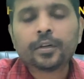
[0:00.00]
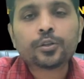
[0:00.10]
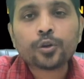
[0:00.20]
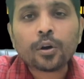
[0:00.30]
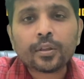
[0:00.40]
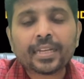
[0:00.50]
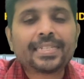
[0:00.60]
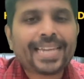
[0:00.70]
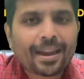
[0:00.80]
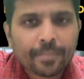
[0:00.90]
So the
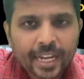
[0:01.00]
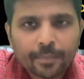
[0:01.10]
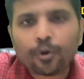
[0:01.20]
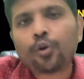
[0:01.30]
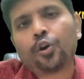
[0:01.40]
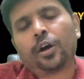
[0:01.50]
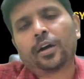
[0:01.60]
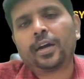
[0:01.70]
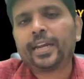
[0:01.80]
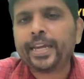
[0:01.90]
same
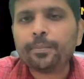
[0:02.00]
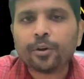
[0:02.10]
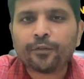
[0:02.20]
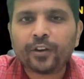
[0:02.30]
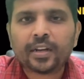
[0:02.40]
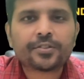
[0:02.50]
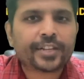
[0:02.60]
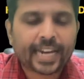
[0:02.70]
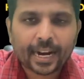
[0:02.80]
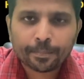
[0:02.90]
pneumococcal hemophilus
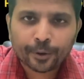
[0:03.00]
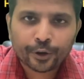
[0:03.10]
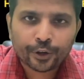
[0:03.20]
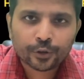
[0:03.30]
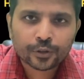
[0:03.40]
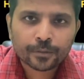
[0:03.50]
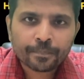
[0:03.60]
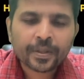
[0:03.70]
can produce